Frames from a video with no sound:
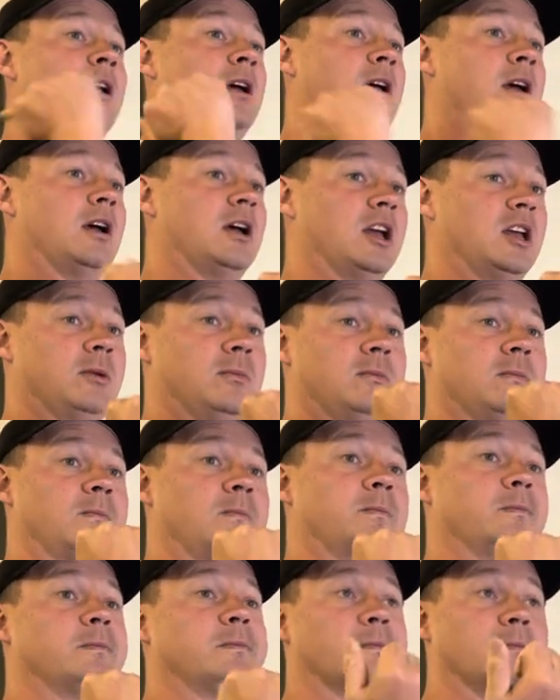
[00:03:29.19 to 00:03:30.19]
All right,
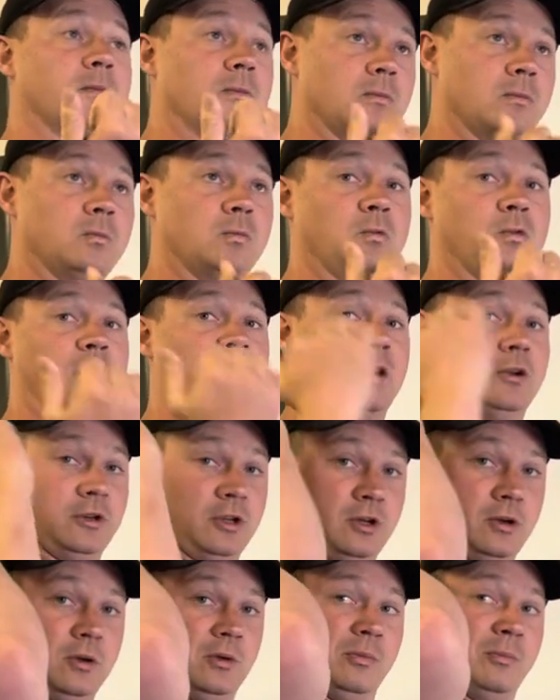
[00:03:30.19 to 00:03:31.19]
we all
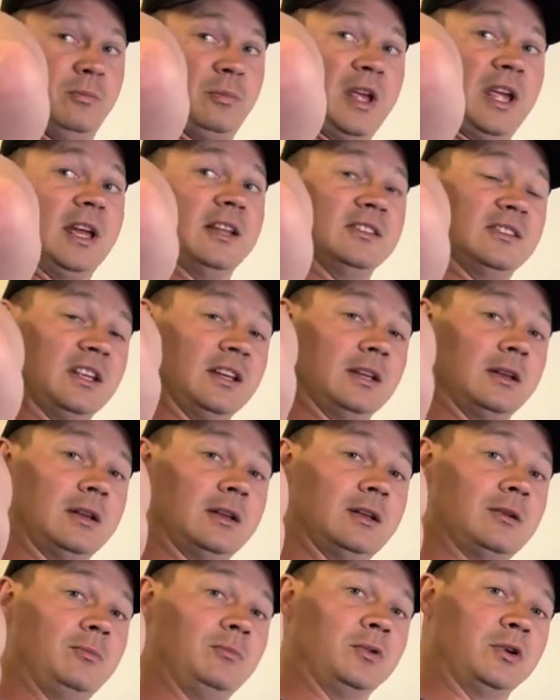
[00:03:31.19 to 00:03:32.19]
know bands get
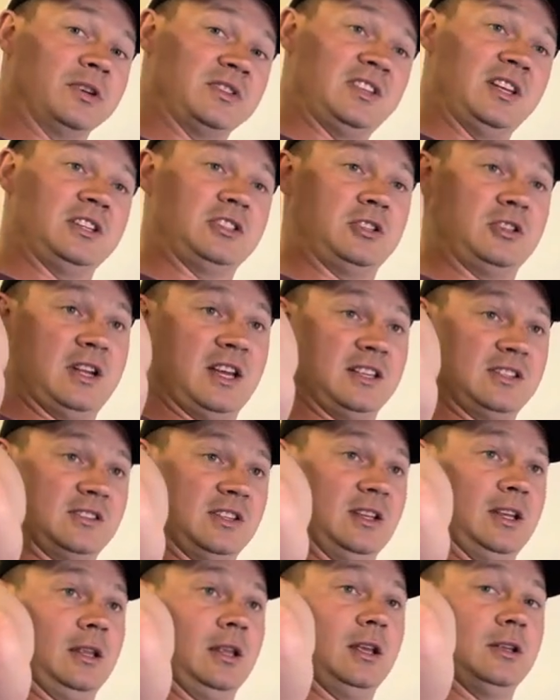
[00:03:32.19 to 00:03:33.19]
more tension as
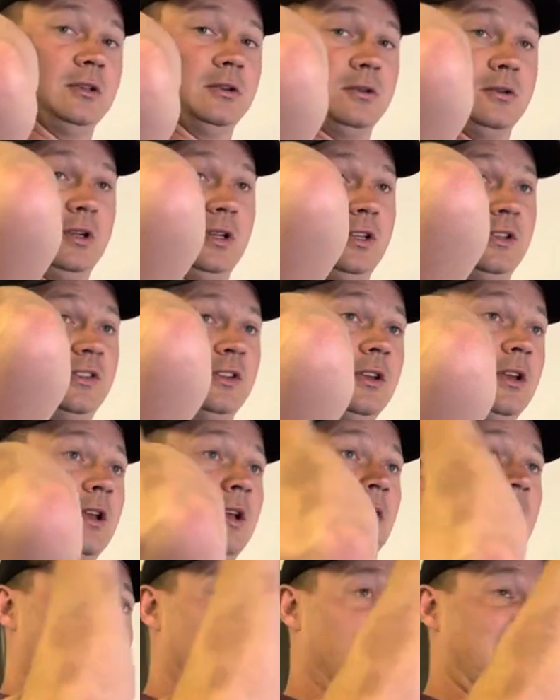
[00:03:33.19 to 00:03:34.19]
they increase,
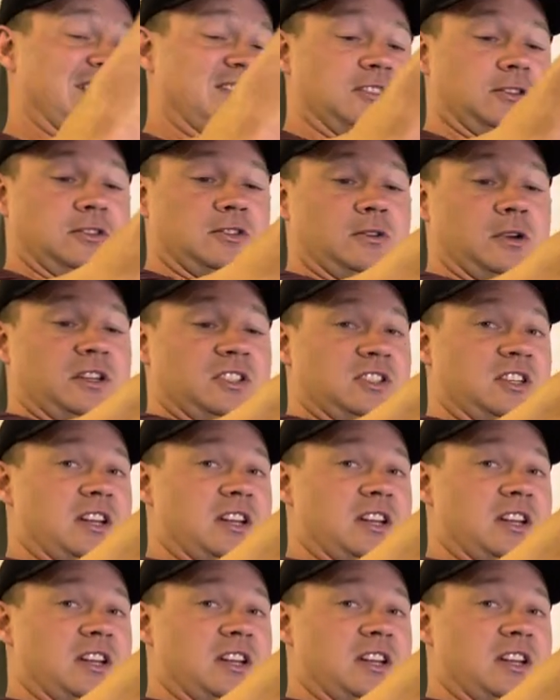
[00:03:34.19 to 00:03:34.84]
as they're stretched